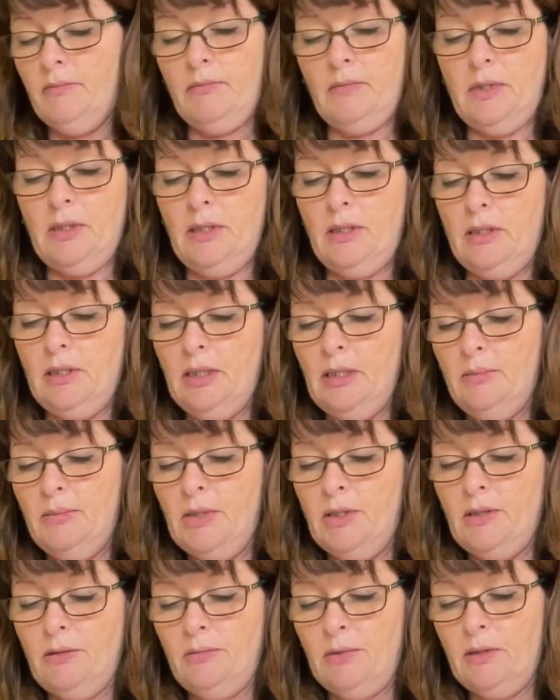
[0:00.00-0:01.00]
these
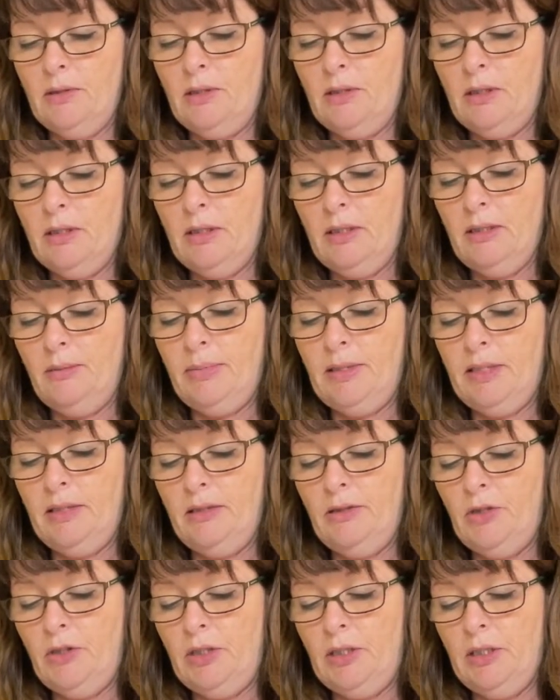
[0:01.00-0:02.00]
seams to one side, but
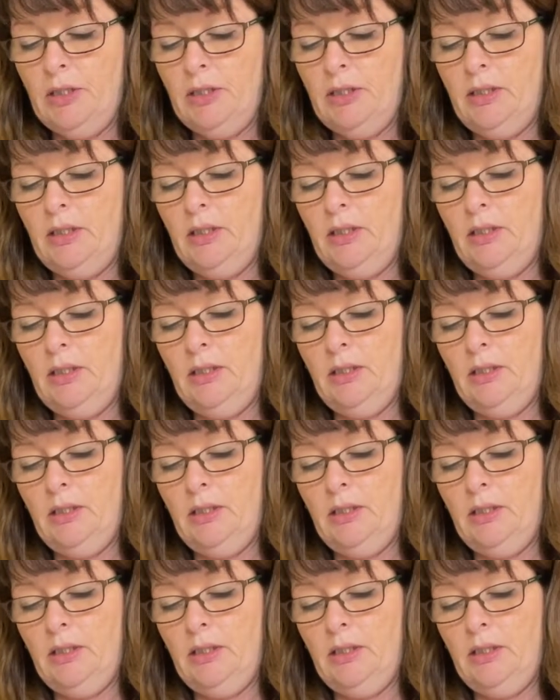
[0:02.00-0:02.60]
actually